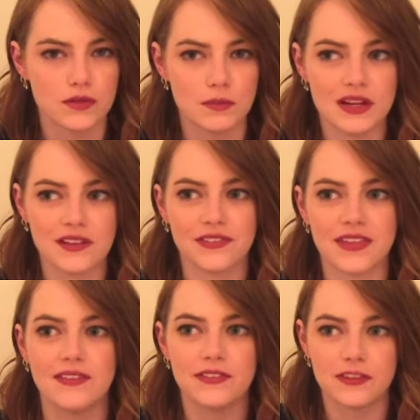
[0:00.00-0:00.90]
To be a
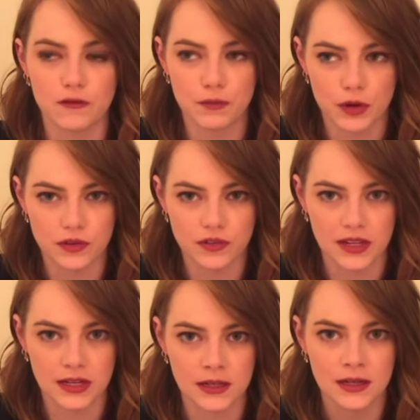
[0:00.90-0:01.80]
sensitive
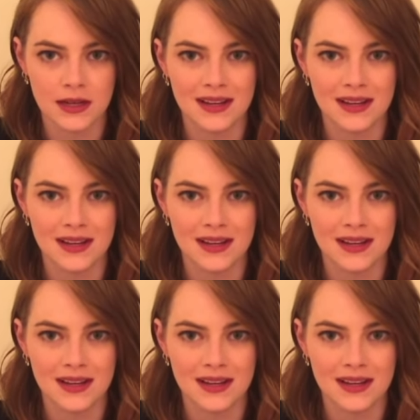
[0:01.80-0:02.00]
person